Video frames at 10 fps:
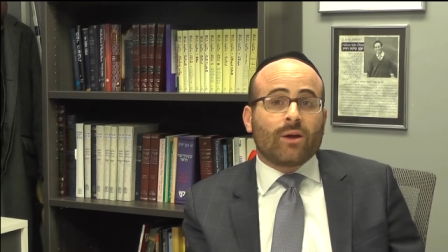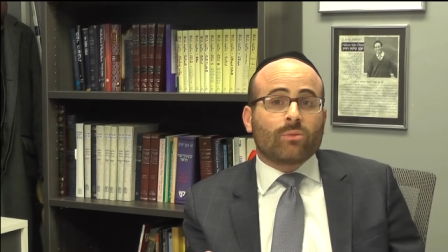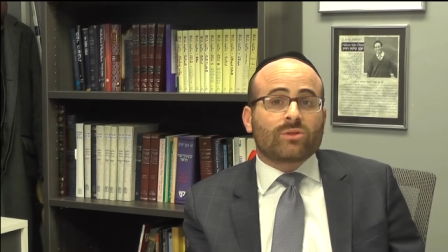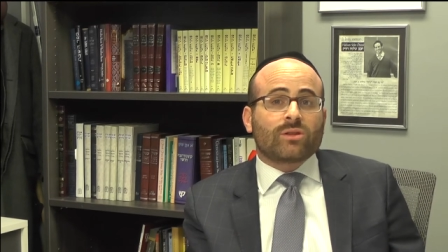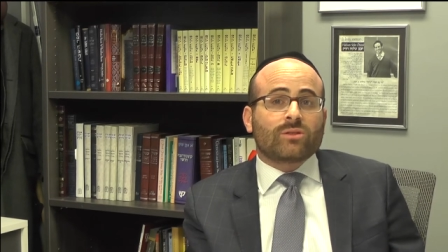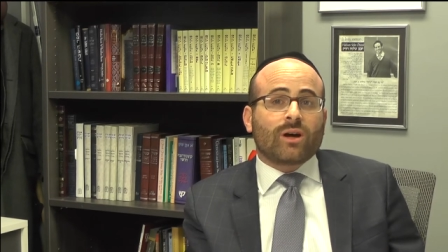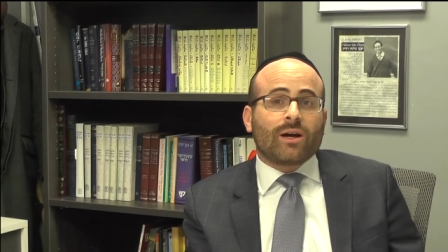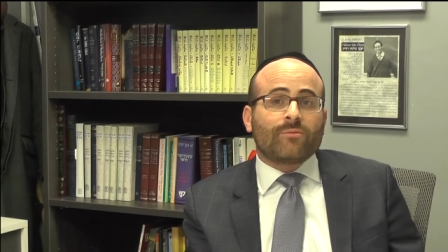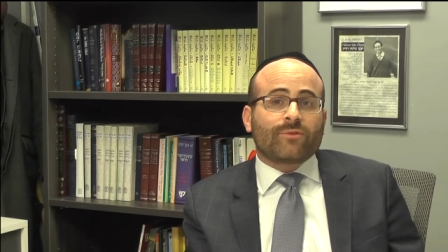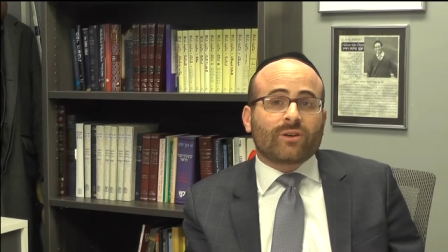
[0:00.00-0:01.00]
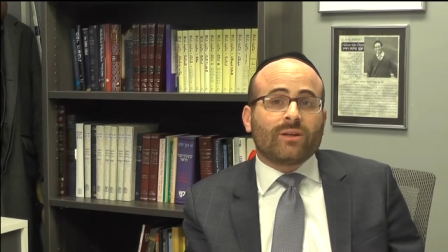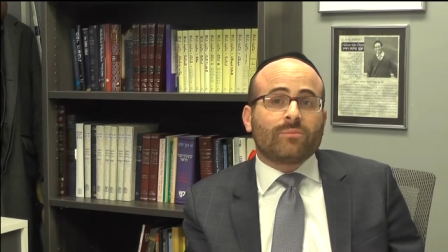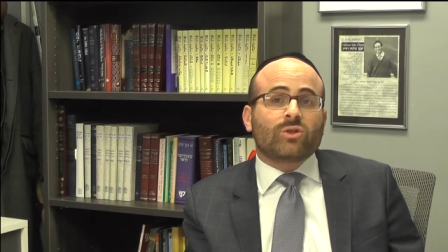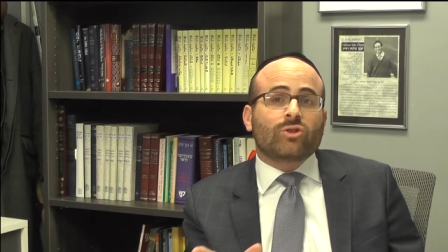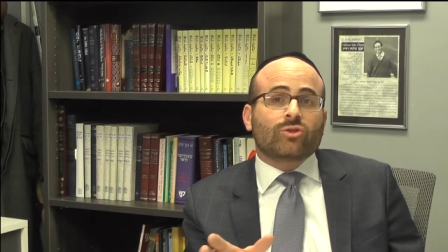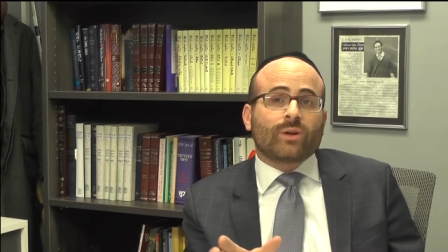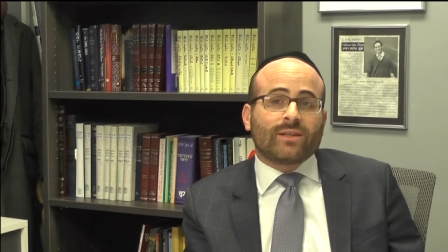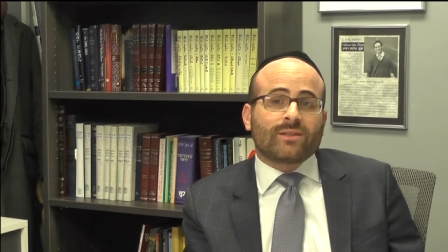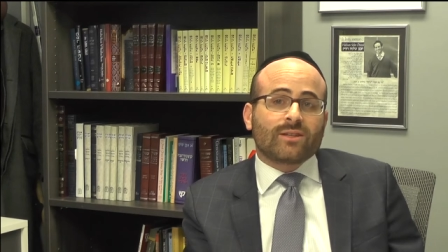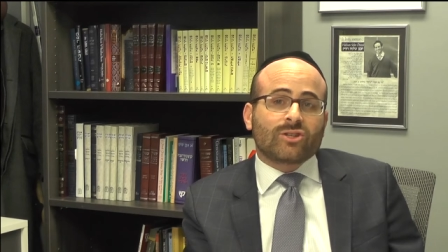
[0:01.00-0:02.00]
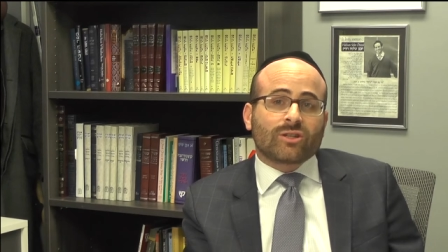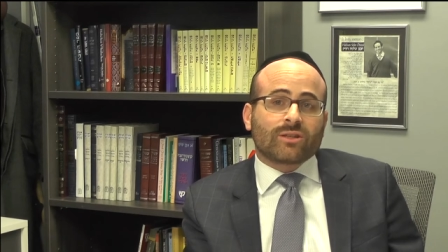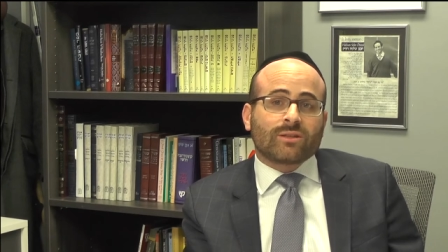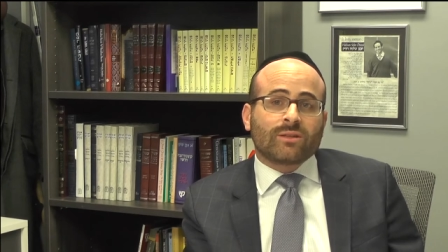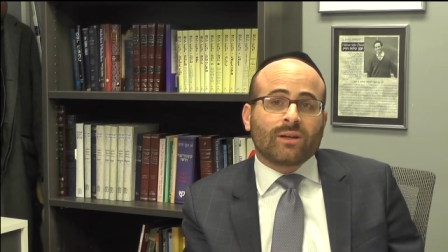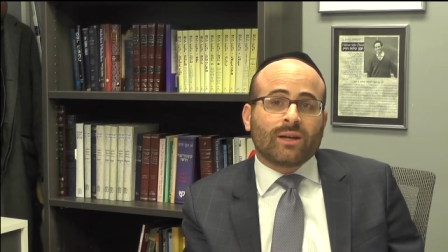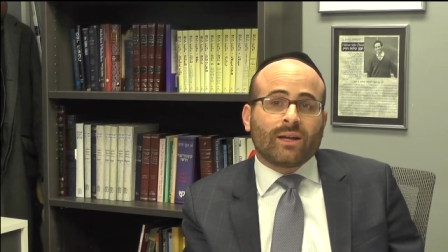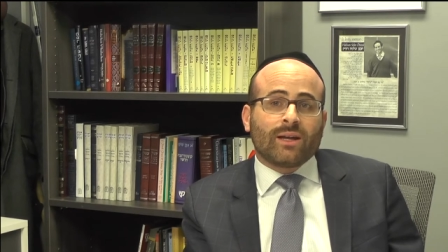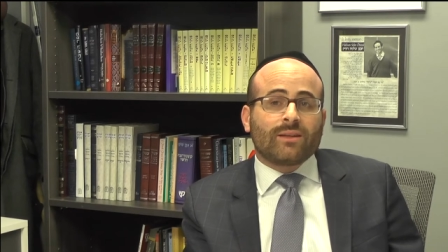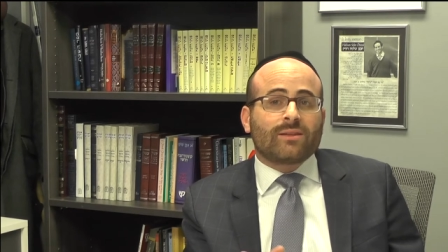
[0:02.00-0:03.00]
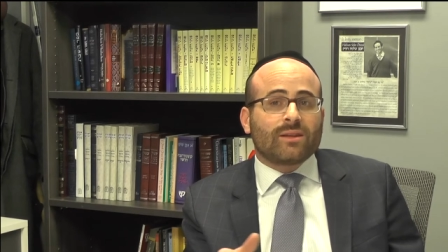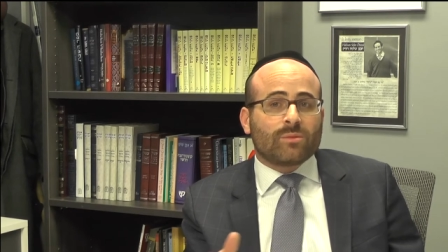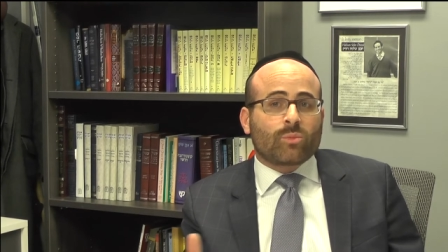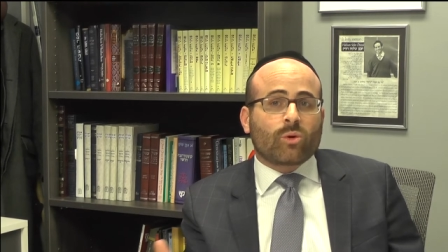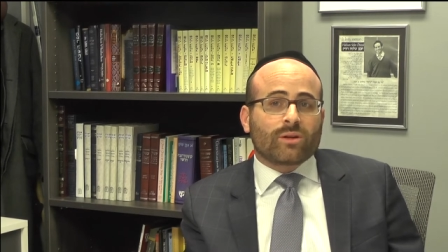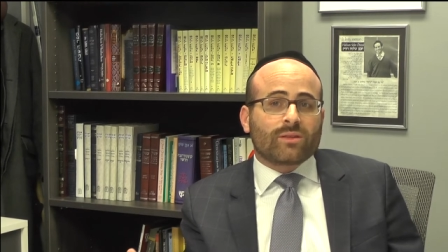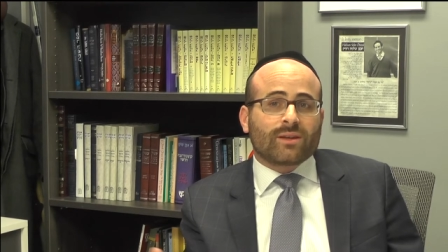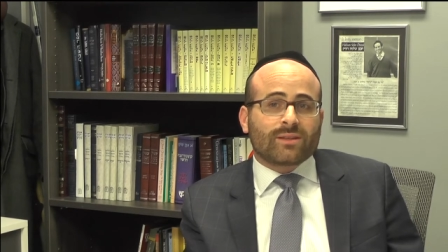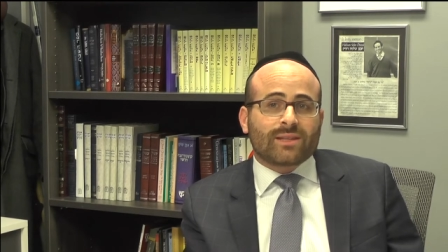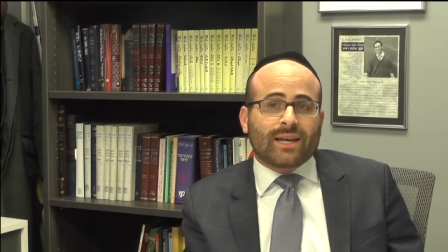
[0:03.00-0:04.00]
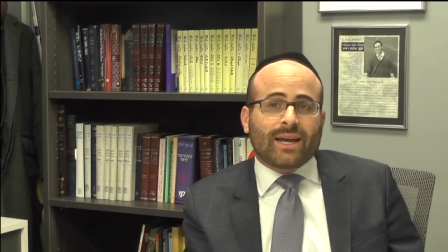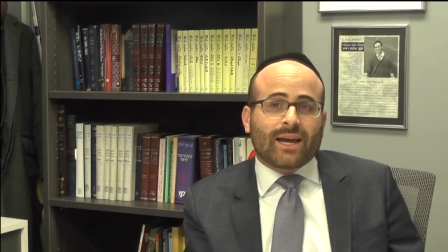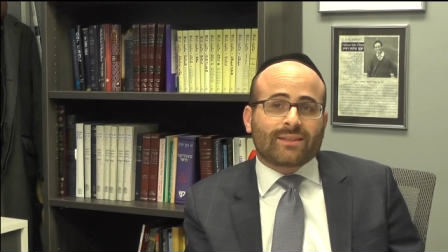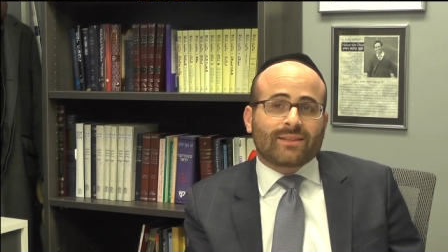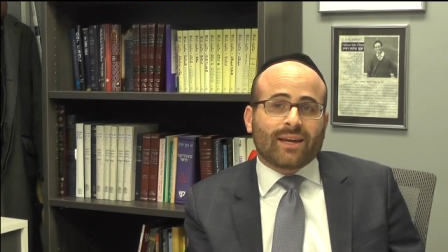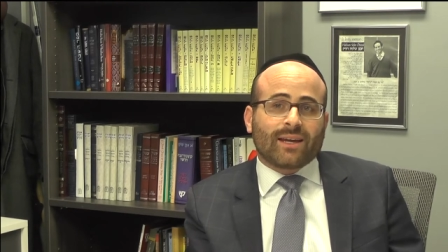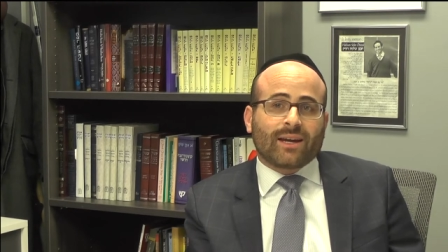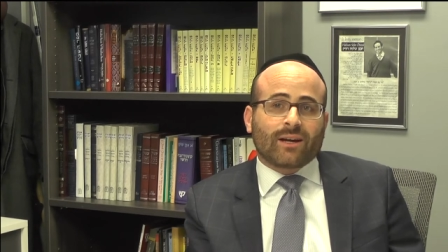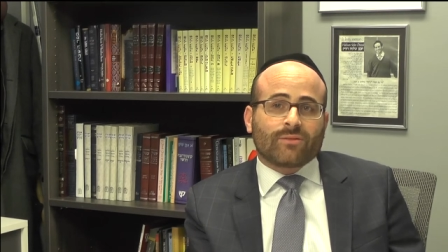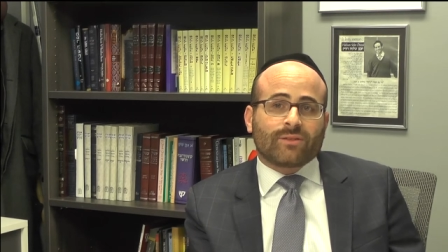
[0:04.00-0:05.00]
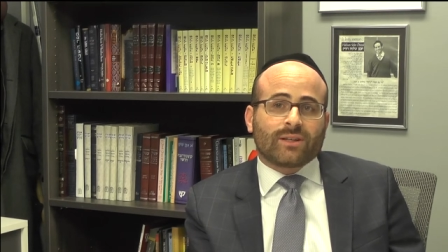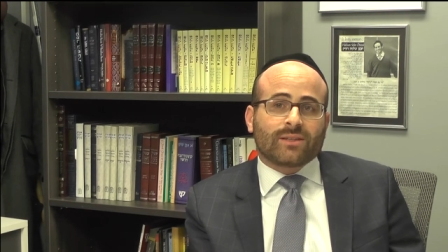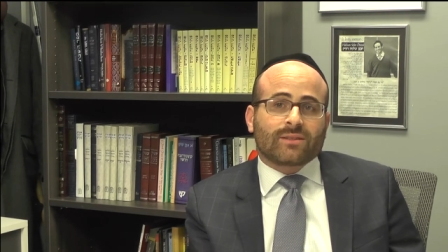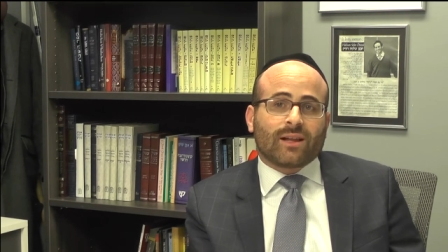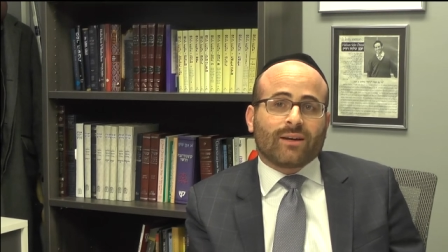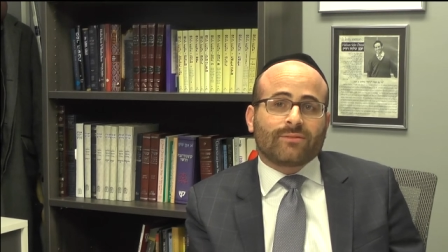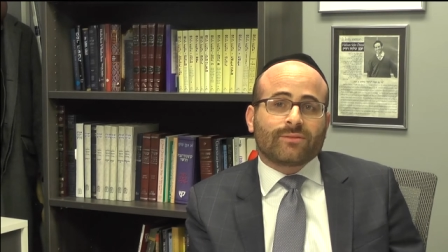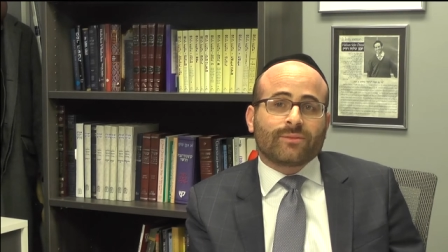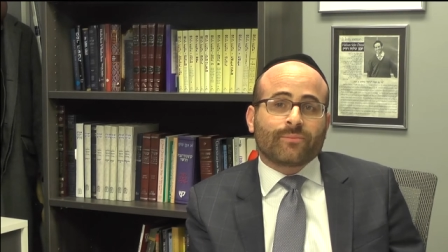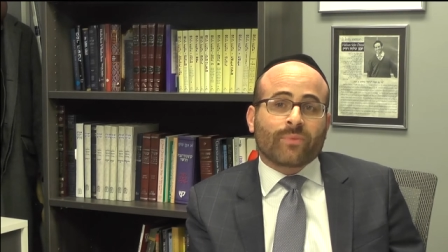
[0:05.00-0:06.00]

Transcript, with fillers: It was the time for him to transition into the important things that he had to take care of in his life.